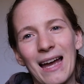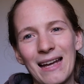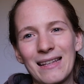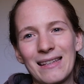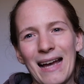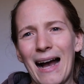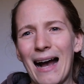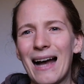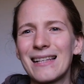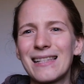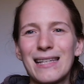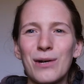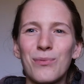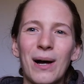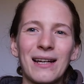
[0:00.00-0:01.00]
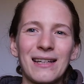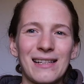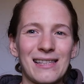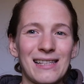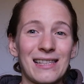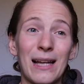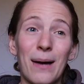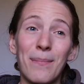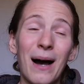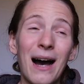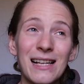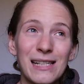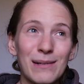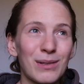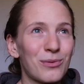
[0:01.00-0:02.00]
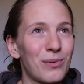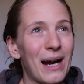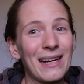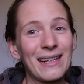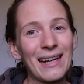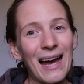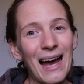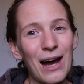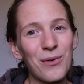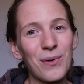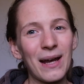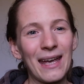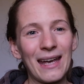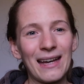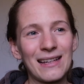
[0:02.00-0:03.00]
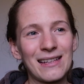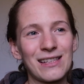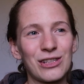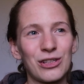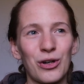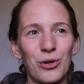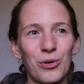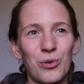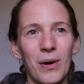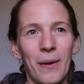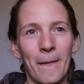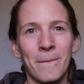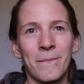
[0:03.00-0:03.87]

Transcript: I see why this is not possible right now. And so